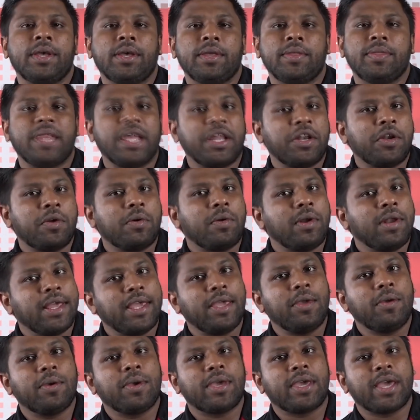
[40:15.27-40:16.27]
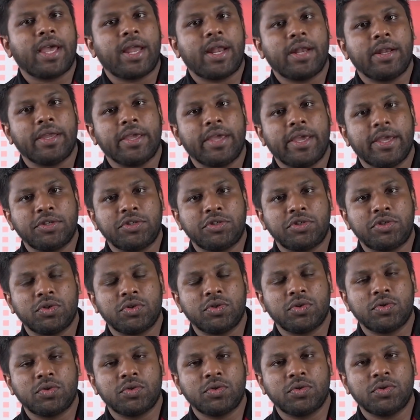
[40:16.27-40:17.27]
Then only you can get
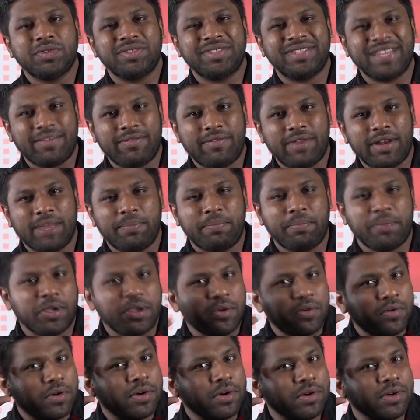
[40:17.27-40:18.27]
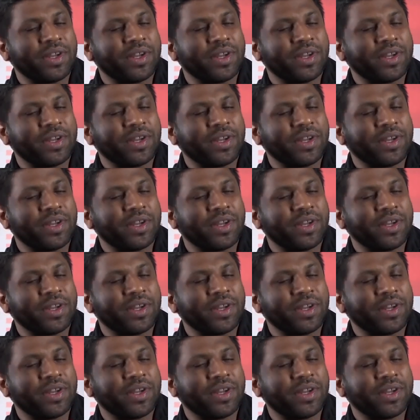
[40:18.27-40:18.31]
to develop your